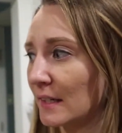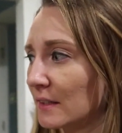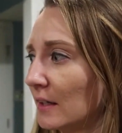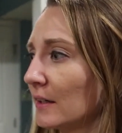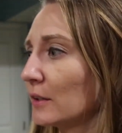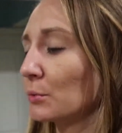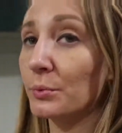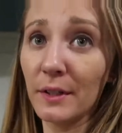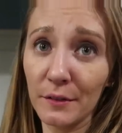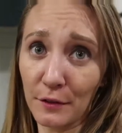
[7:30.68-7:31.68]
I got
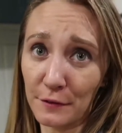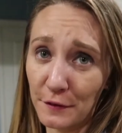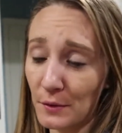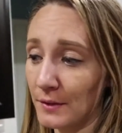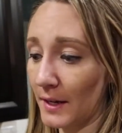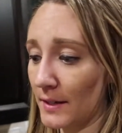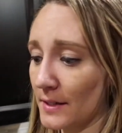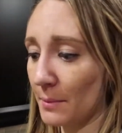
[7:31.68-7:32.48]
rid of a few things.